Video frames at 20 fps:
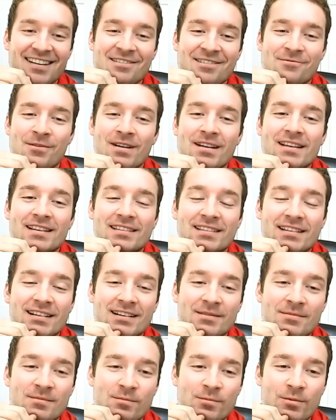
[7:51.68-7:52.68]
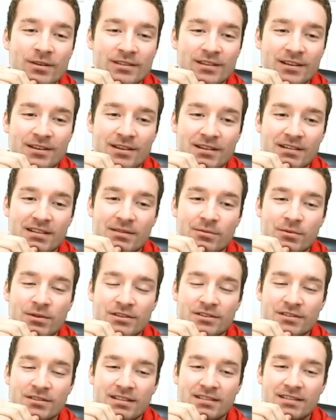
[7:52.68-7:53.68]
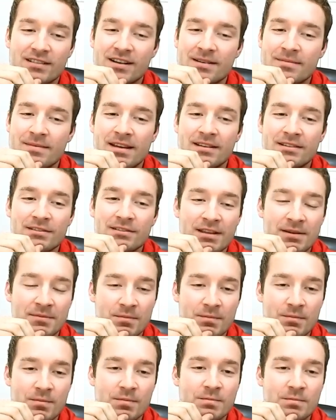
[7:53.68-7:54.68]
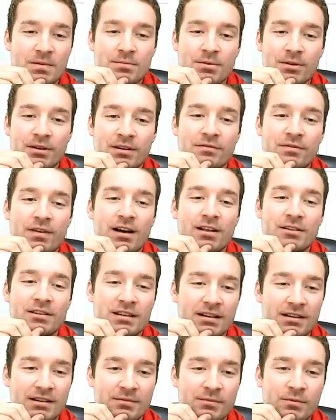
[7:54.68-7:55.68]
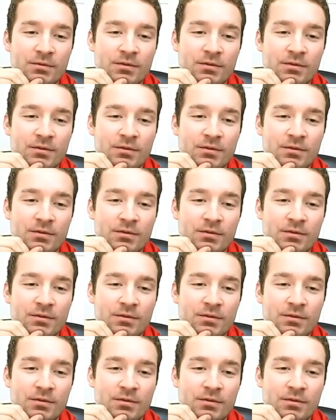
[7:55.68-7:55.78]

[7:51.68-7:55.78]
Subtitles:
What's your Instagram handle that people can follow you on